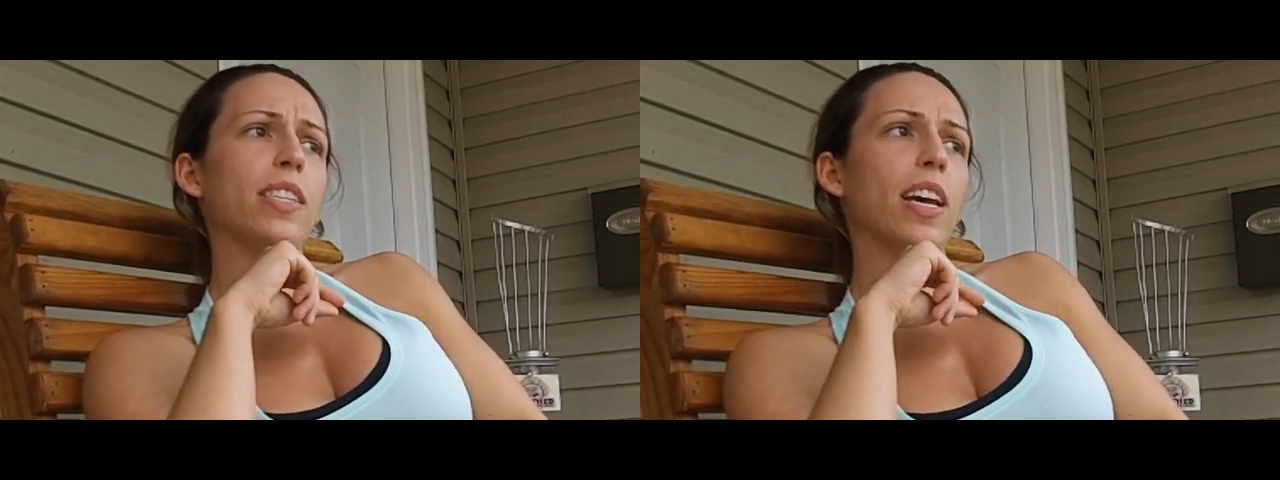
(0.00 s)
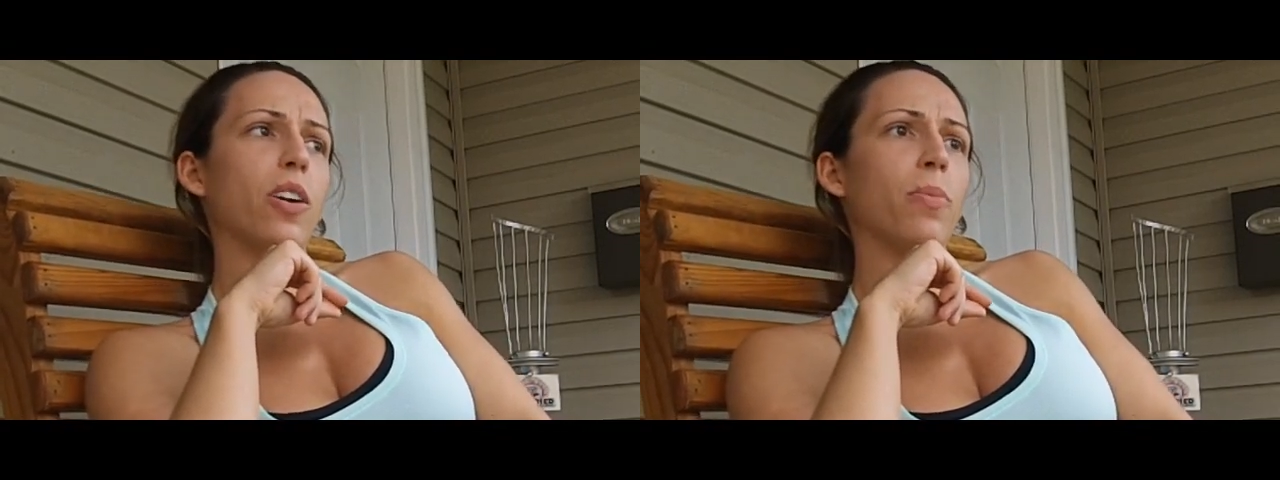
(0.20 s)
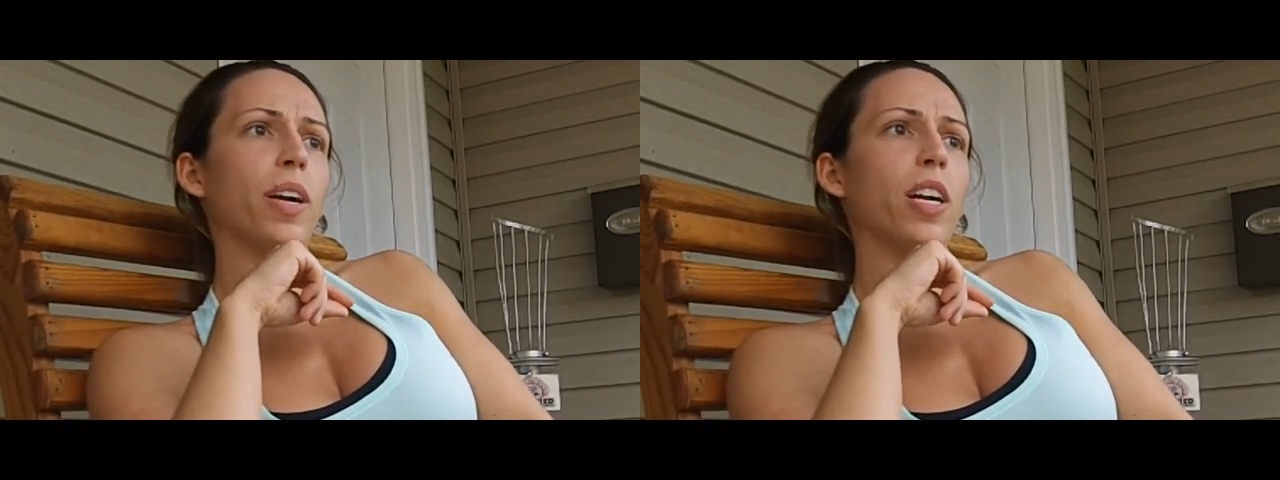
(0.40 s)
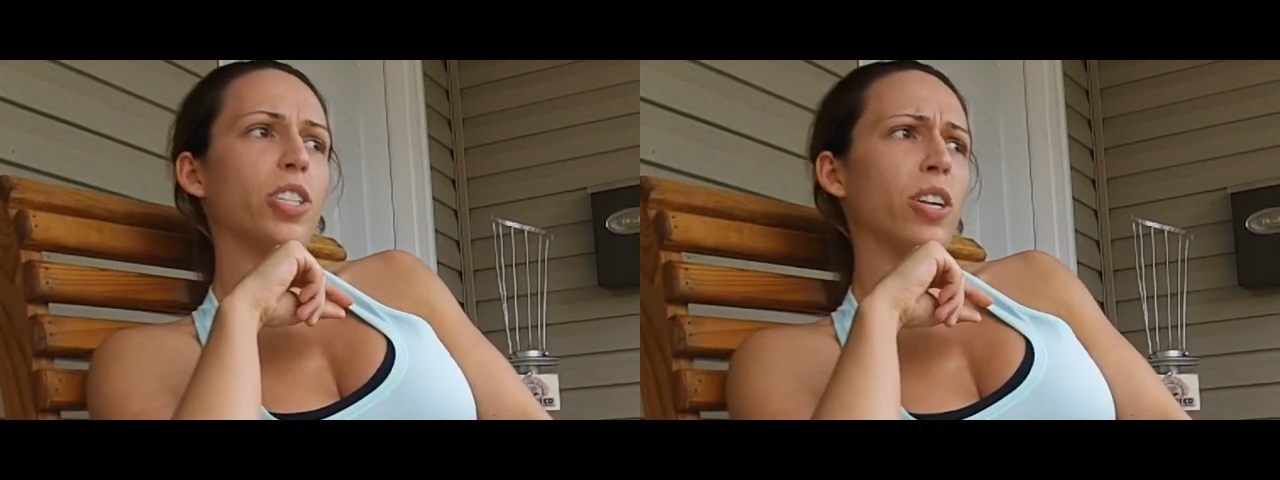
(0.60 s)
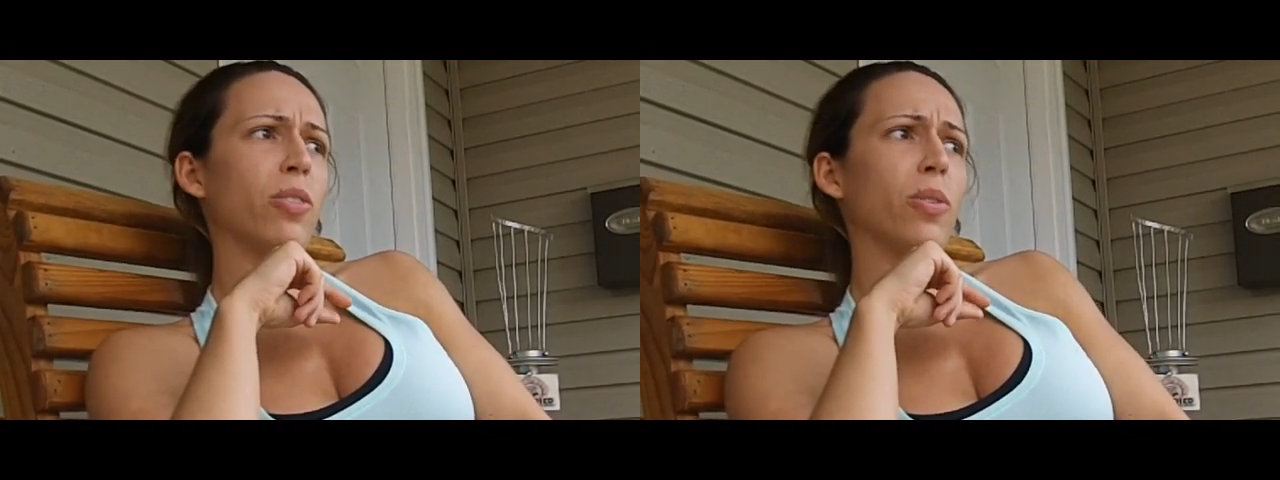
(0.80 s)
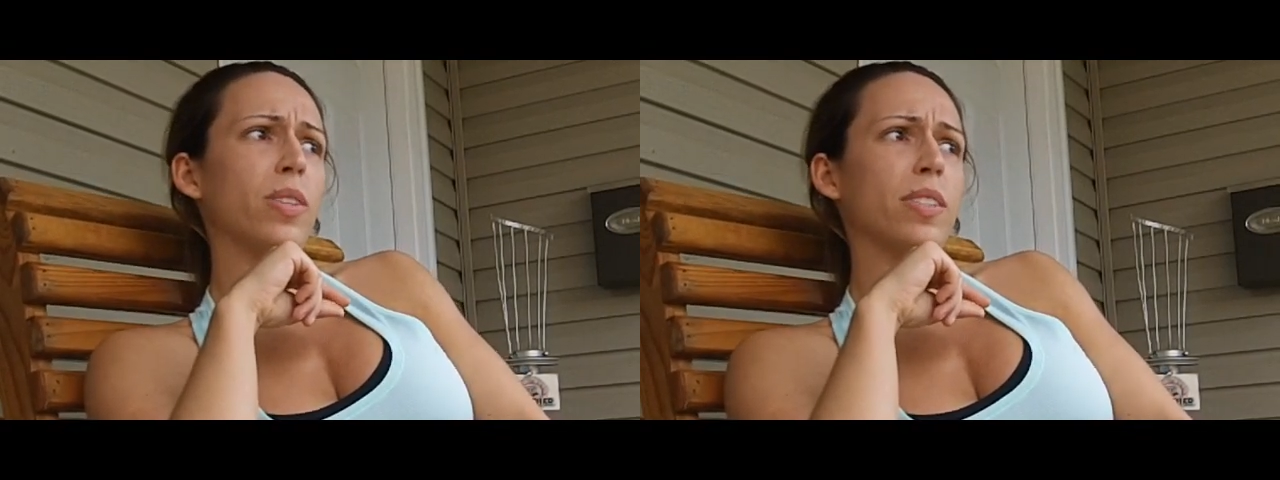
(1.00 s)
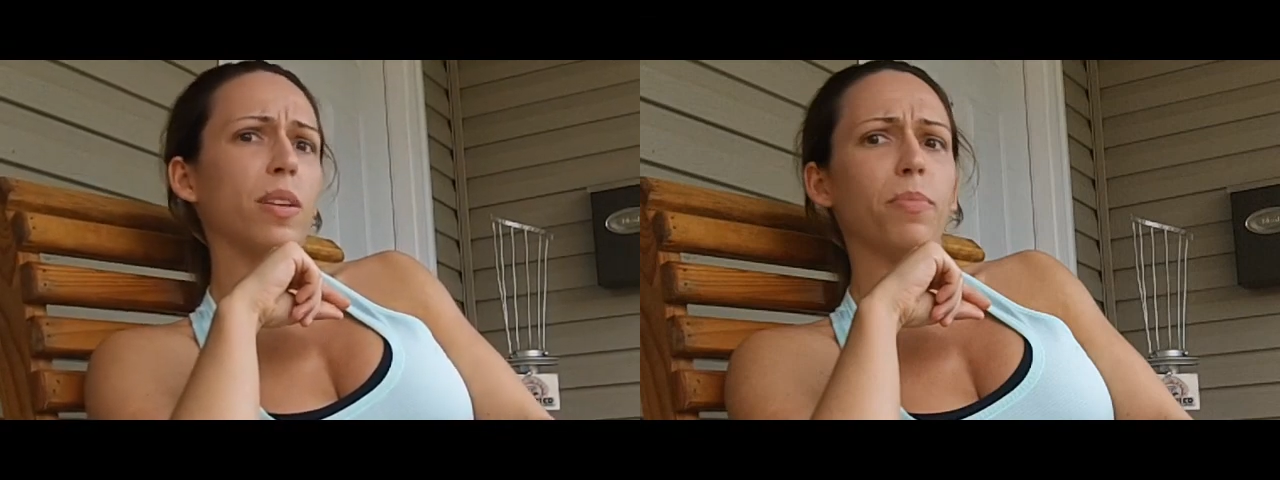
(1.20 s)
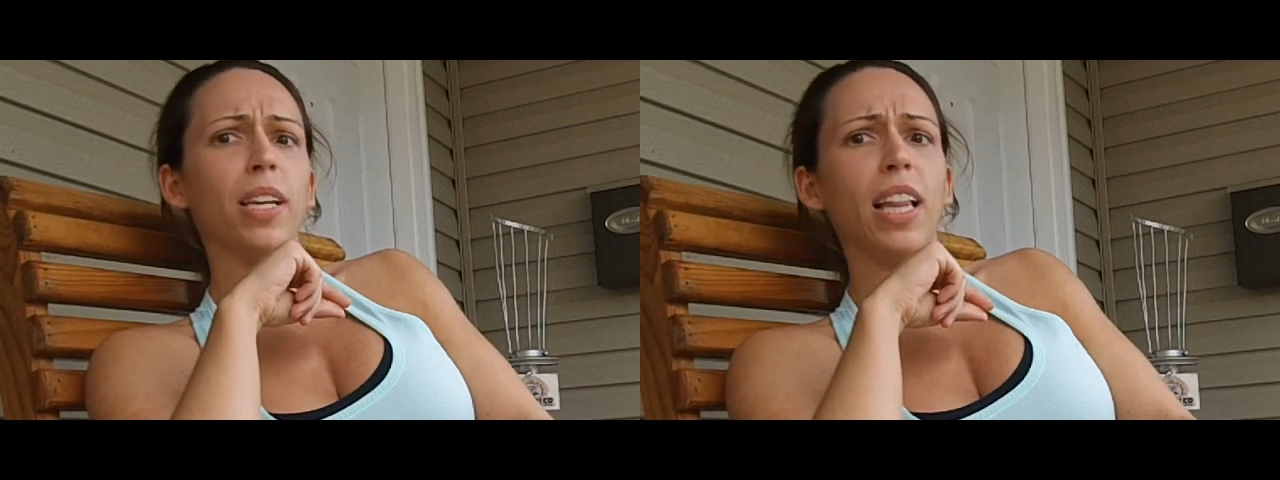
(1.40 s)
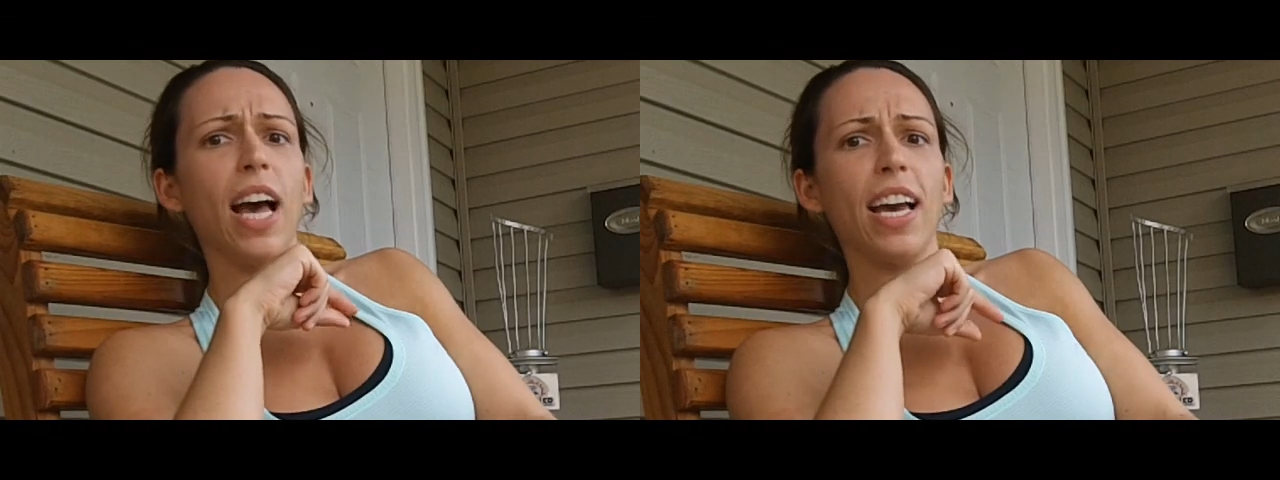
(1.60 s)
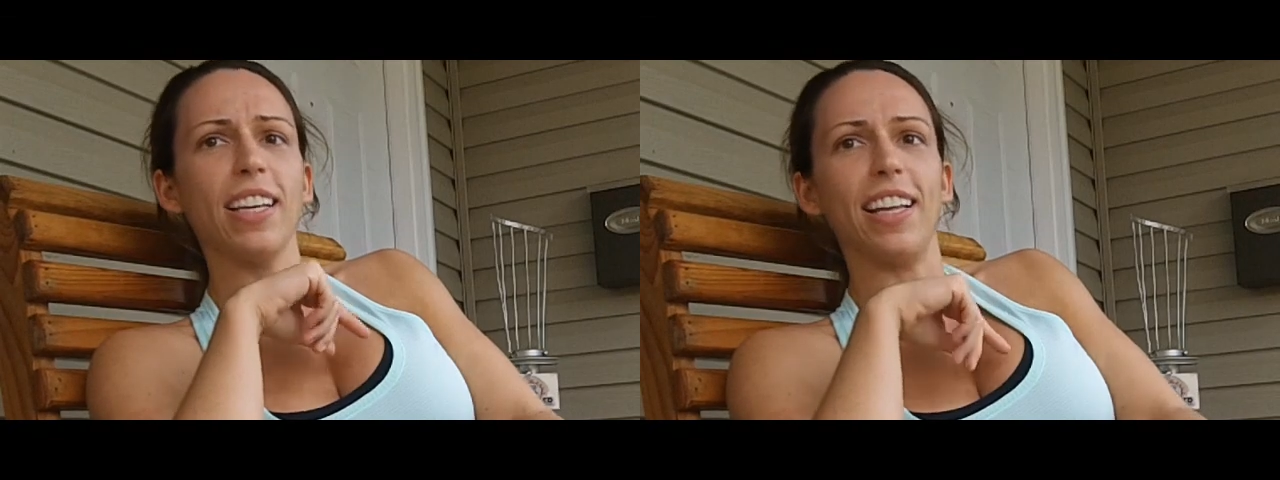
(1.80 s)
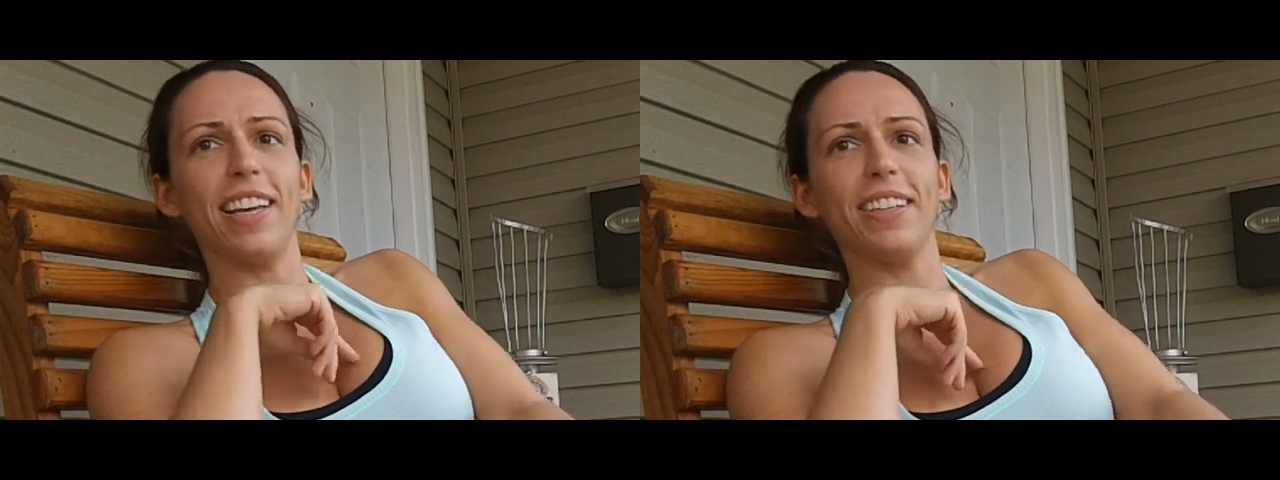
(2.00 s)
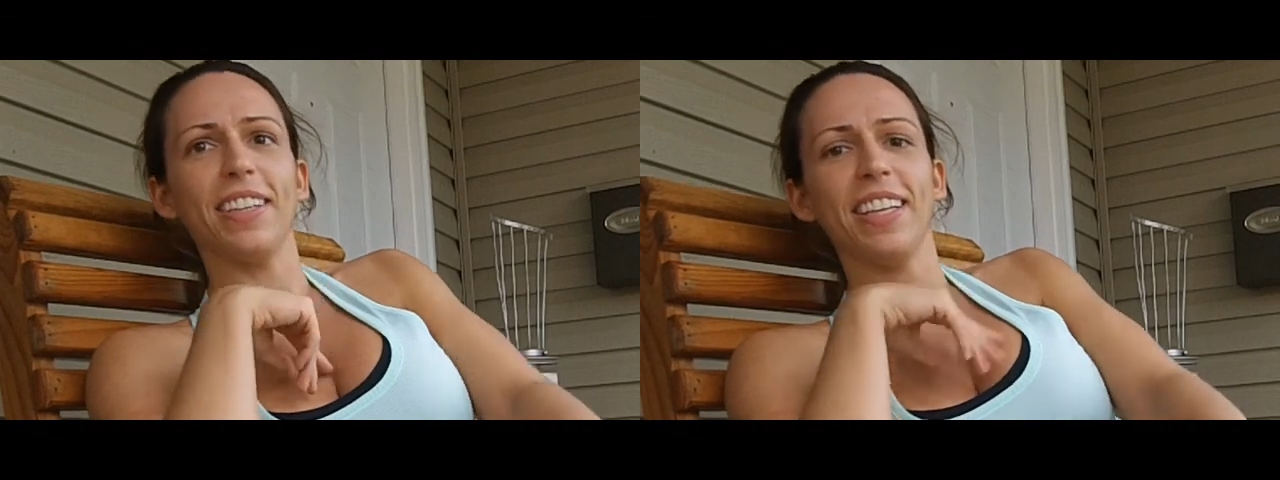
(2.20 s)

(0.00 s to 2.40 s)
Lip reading: like, oh my gosh, I don't know what this is going to be like,